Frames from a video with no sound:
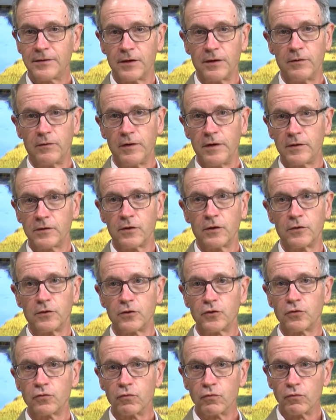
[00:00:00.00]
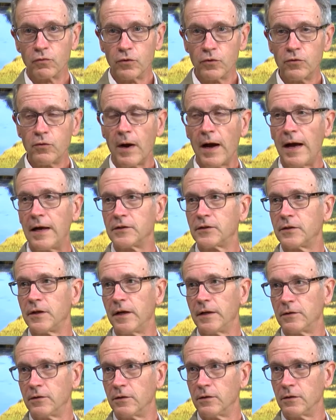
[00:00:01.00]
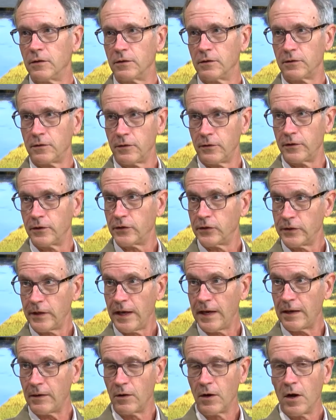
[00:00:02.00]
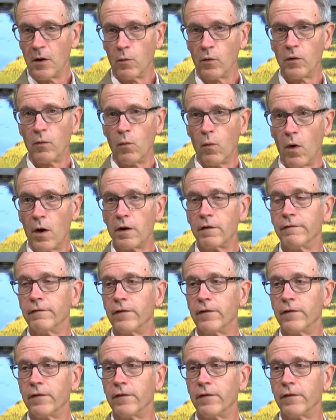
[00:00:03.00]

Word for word: a, it's a true asset to the, to the state. We're one of